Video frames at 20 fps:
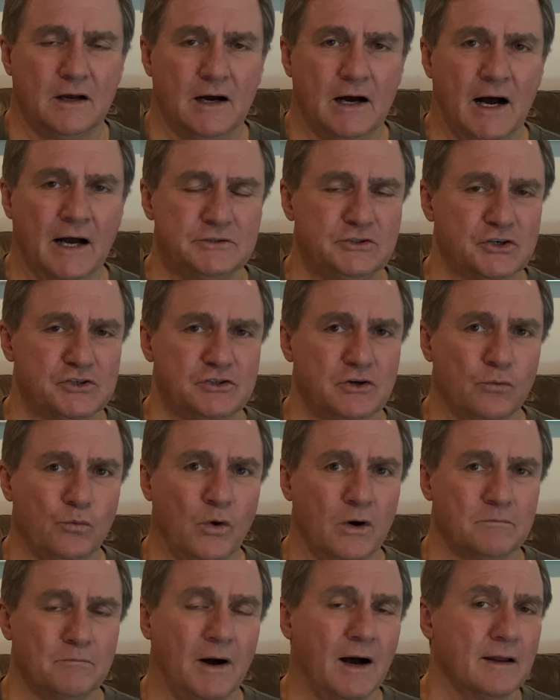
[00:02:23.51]
I just don't
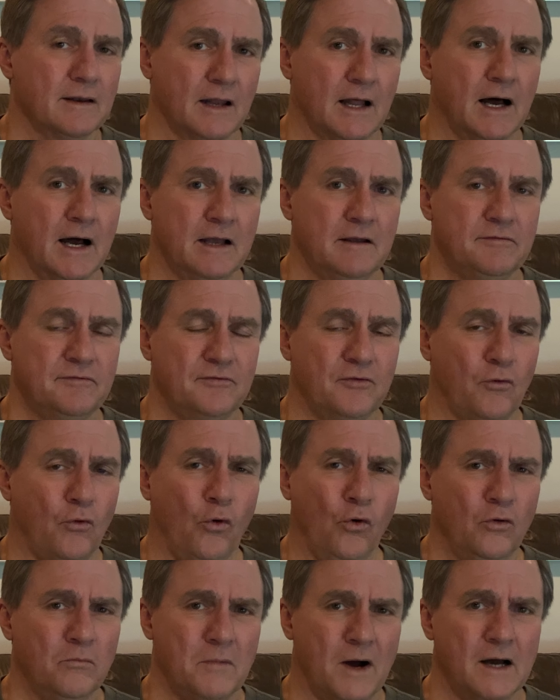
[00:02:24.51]
want my life
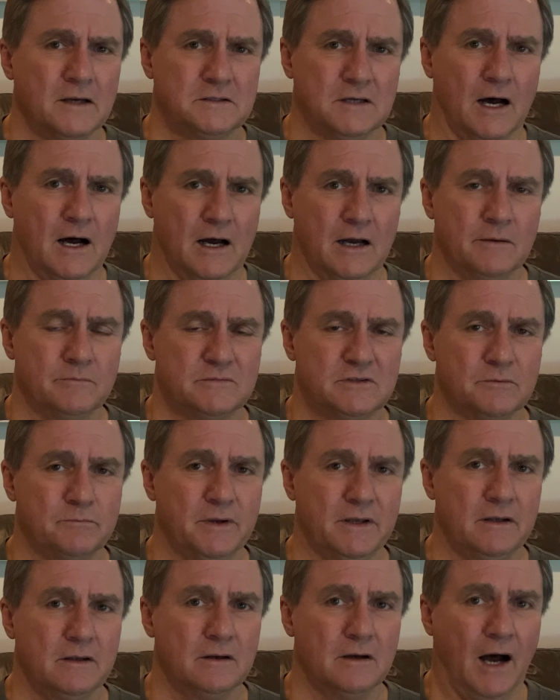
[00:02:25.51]
or my time to
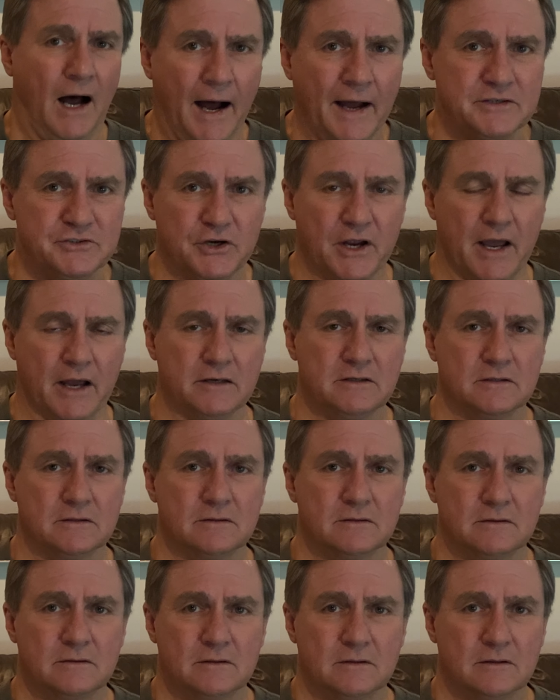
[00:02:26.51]
be hijacked
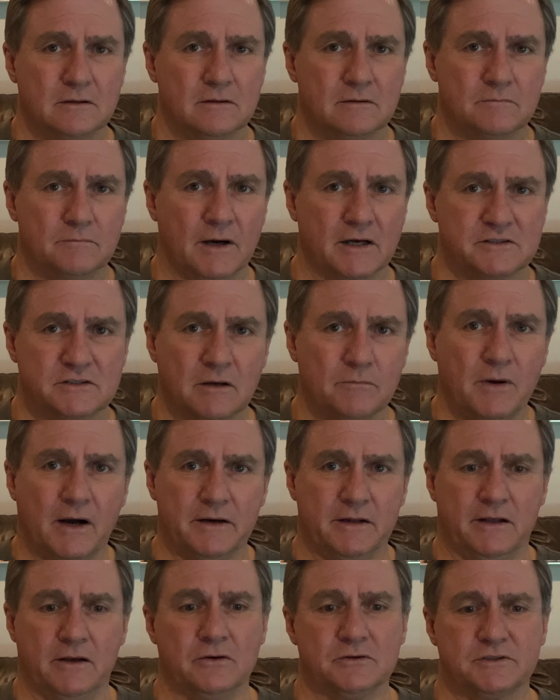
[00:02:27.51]
by
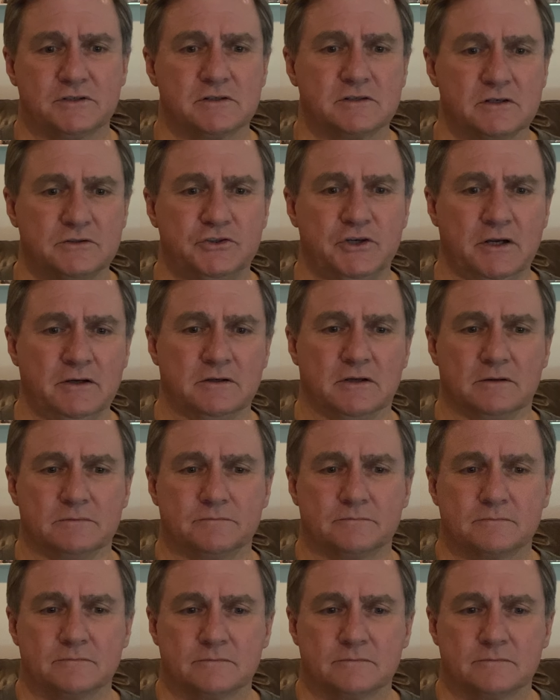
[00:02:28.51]
somebody else's agenda.